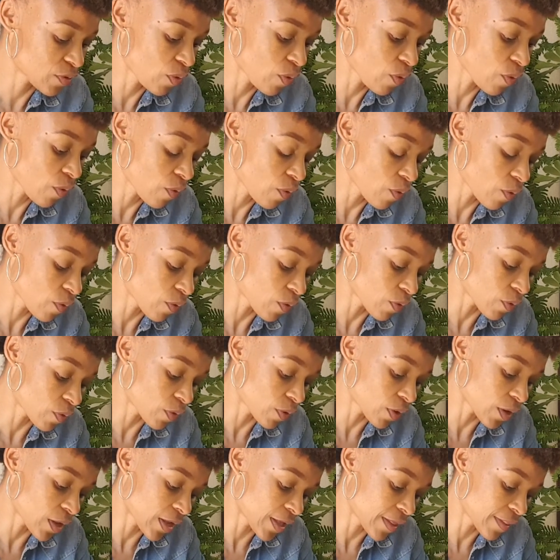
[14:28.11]

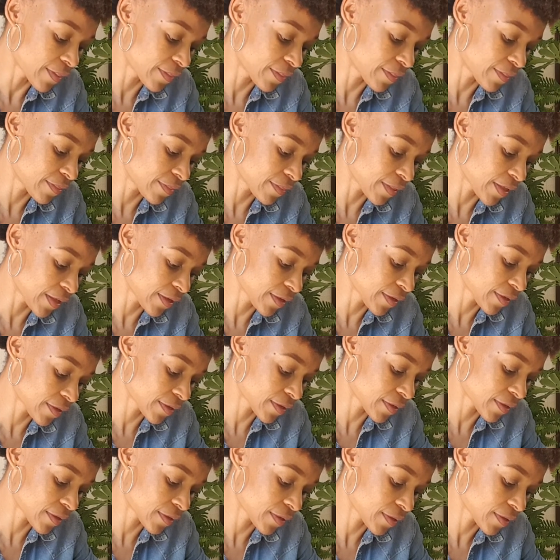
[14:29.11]
all, I think.